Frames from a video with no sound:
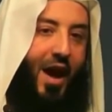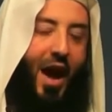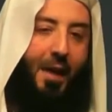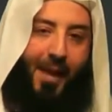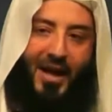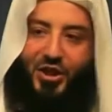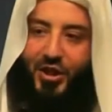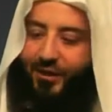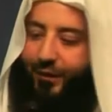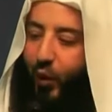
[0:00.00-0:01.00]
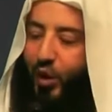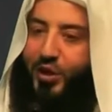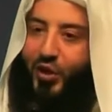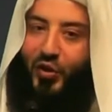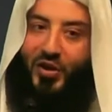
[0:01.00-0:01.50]
Imagine if
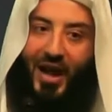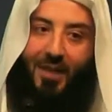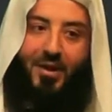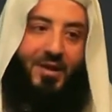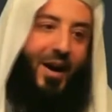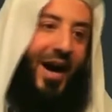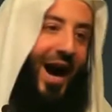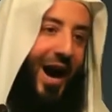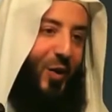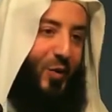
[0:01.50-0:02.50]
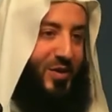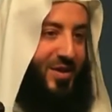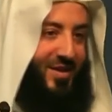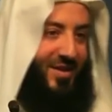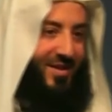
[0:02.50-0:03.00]
water could come in my
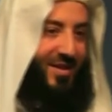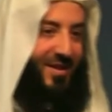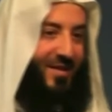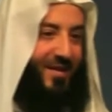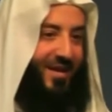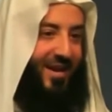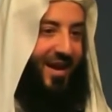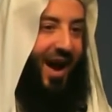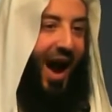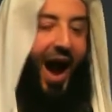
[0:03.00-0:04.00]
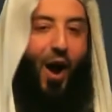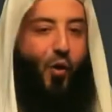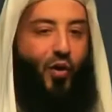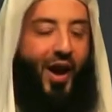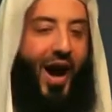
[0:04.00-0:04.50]
house.
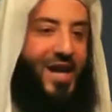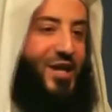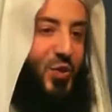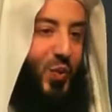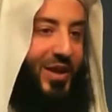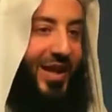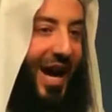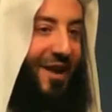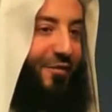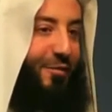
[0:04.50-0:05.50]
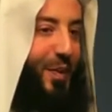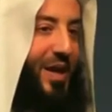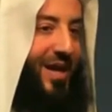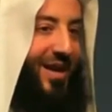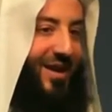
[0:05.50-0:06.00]
How nice would life
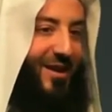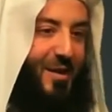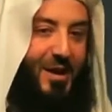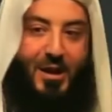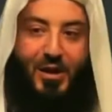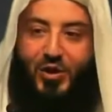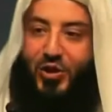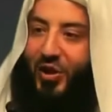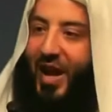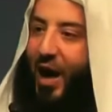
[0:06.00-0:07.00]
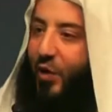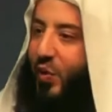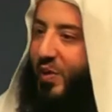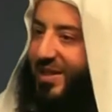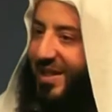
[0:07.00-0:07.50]
be? So now
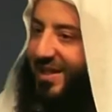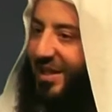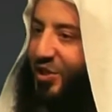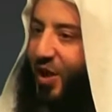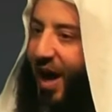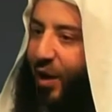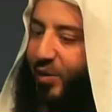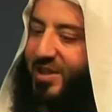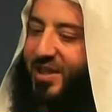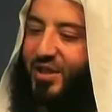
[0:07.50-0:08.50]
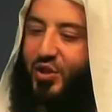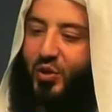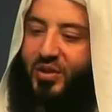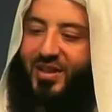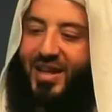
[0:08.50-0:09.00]
you sit at your houses,
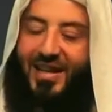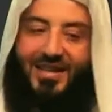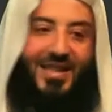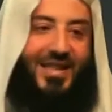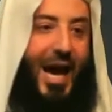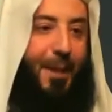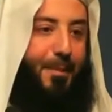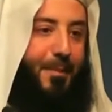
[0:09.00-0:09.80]
you turn the tap,